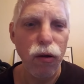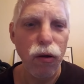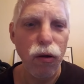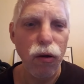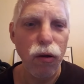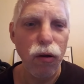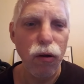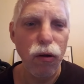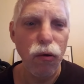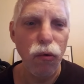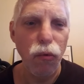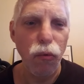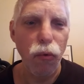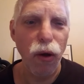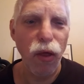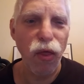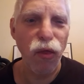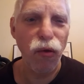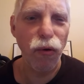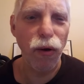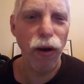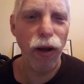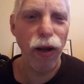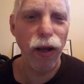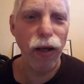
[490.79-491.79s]
Whether
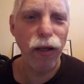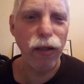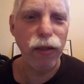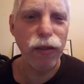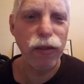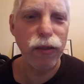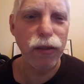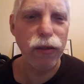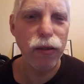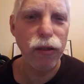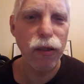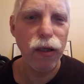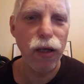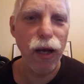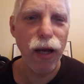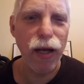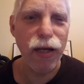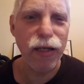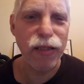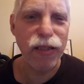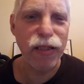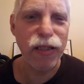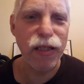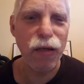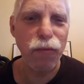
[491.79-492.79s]
it's a
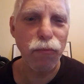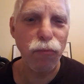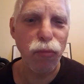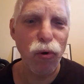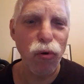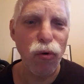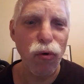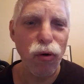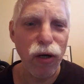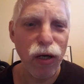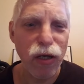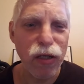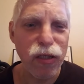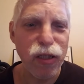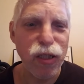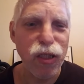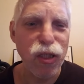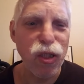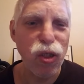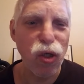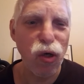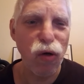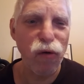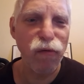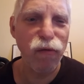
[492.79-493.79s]
simple,
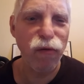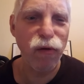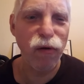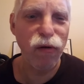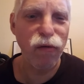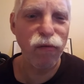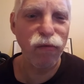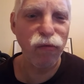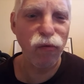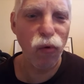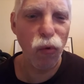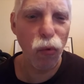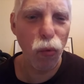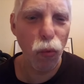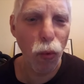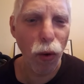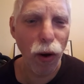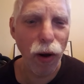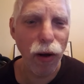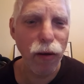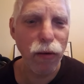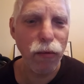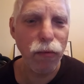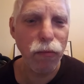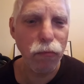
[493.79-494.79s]
conservative,
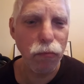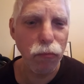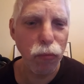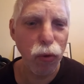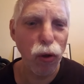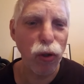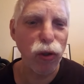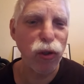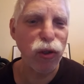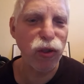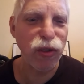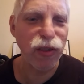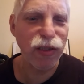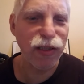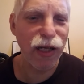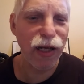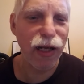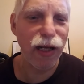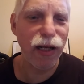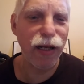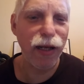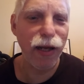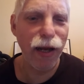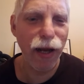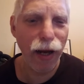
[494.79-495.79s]
one purchase a
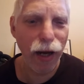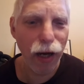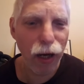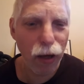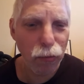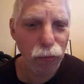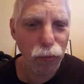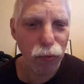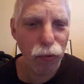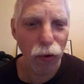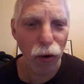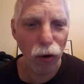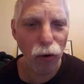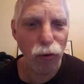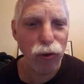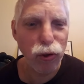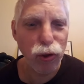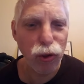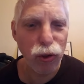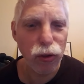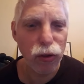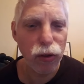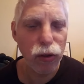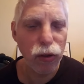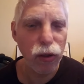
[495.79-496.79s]
day approach,
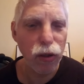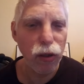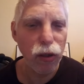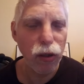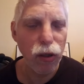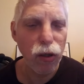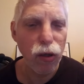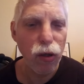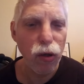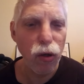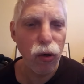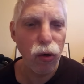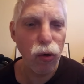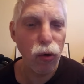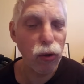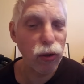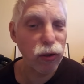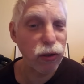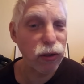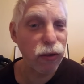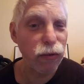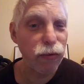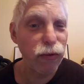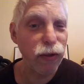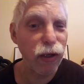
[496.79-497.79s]
or
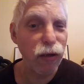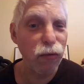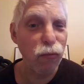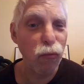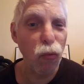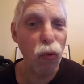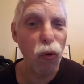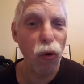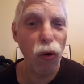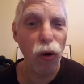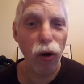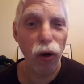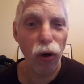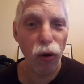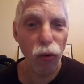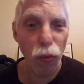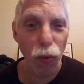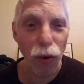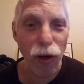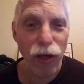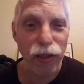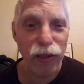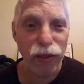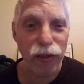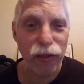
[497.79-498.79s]
something more
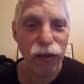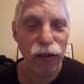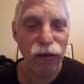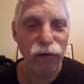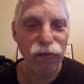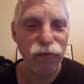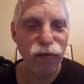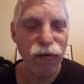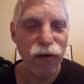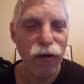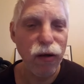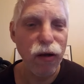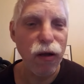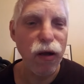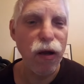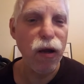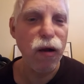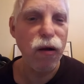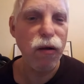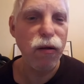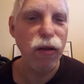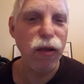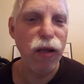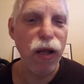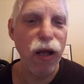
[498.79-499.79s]
aggressive
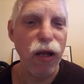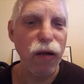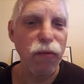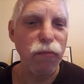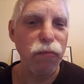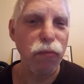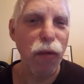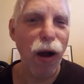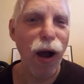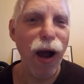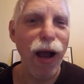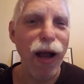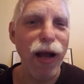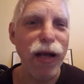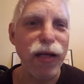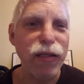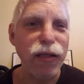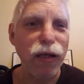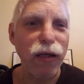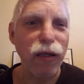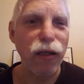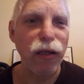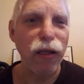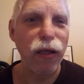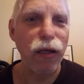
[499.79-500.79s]
that buys
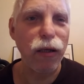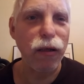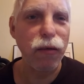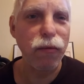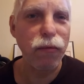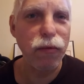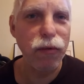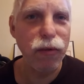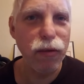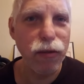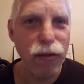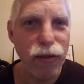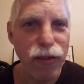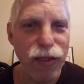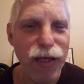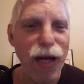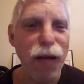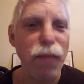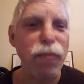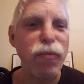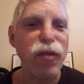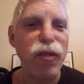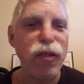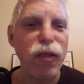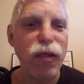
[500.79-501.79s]
on the
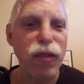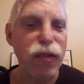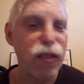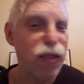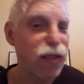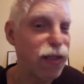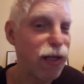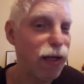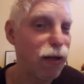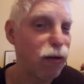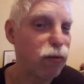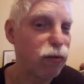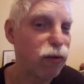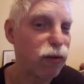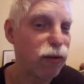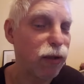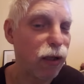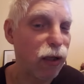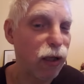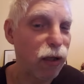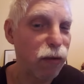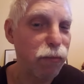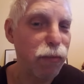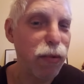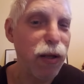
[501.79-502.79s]
dips, sells on the
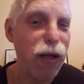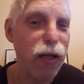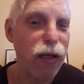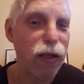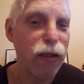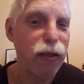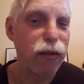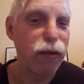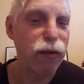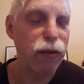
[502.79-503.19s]
peaks.